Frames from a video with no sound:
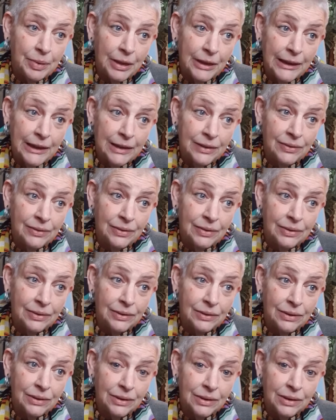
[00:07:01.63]
plans.
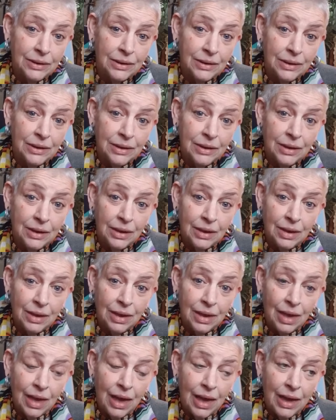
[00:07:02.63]

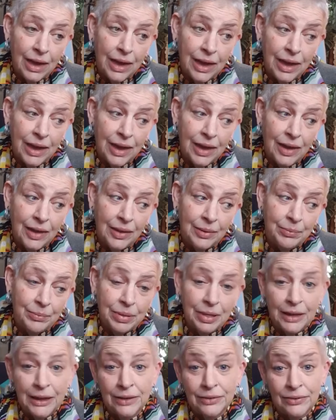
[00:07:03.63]
I had
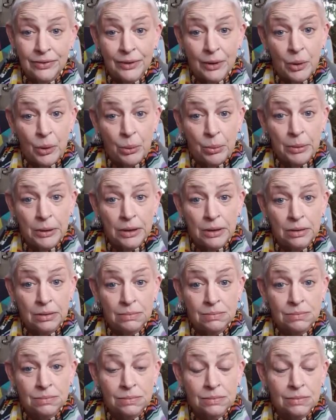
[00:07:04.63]
plans to
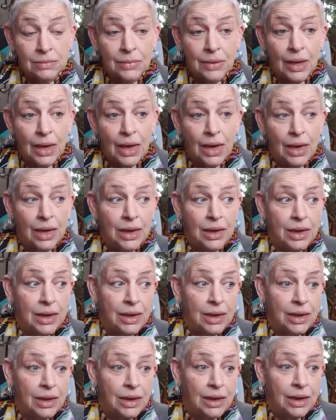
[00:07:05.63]
open. I
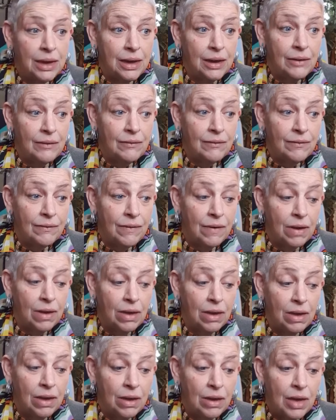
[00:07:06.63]
have,
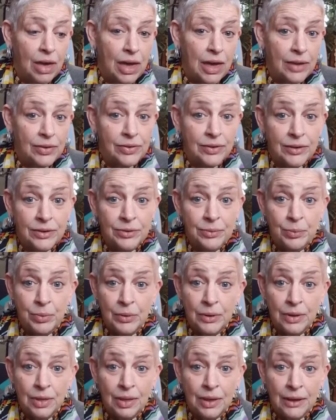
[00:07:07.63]
at this
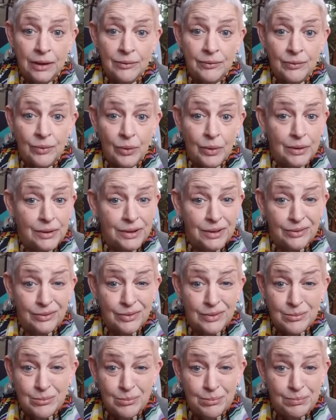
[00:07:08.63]
point, like 4
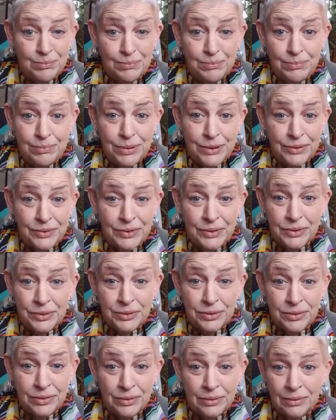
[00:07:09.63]
different
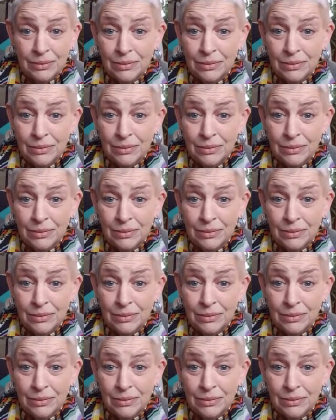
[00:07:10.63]
business